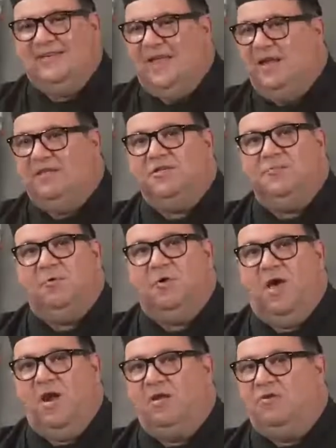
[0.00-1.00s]
Take this
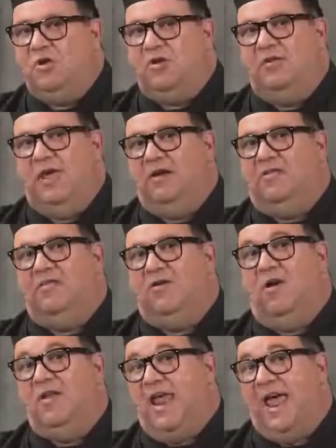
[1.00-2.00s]
product, you could let it
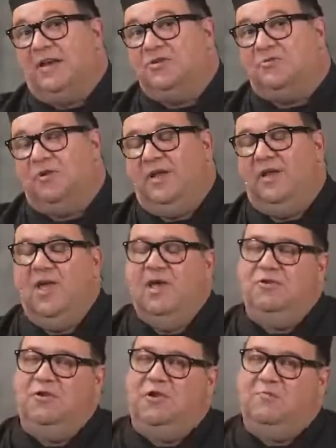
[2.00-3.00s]
thaw naturally,
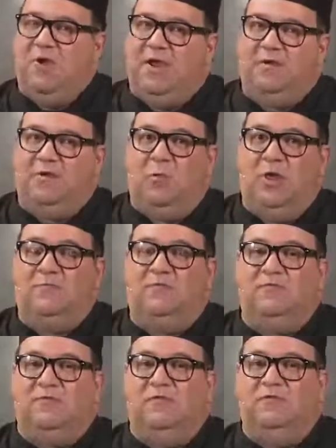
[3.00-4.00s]
you could microwave
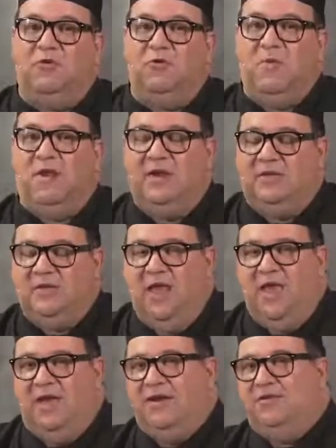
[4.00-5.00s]
it for a few minutes,
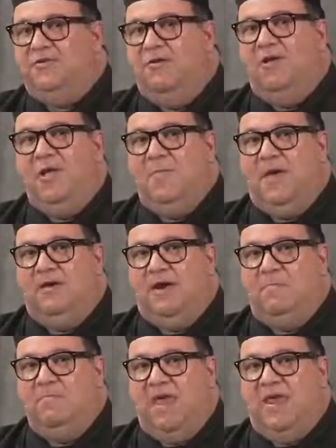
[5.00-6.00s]
and you talk about
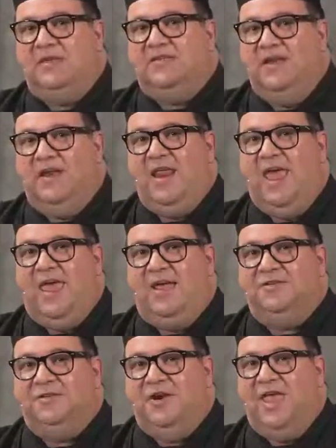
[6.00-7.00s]
an amazing
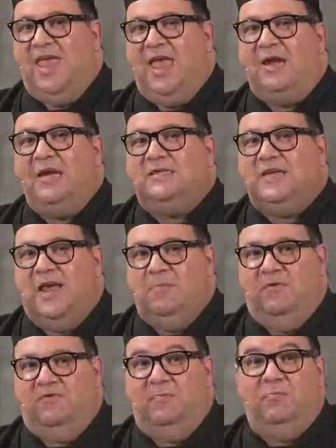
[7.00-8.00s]
enhancer to any
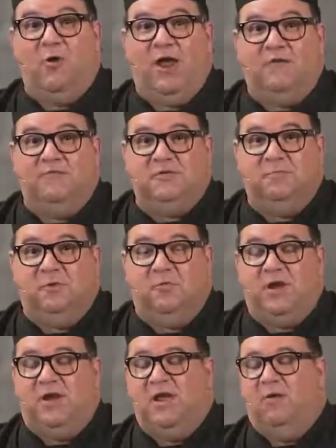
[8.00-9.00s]
type of a breakfast
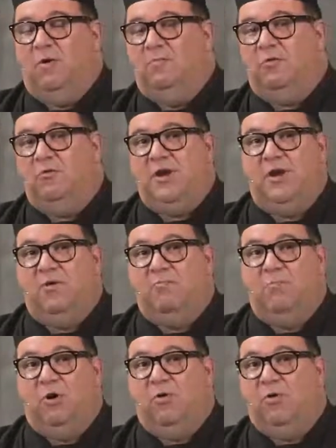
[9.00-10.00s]
burrito, a
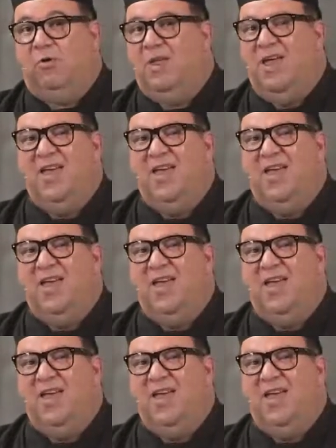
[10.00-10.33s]
burrito bowl,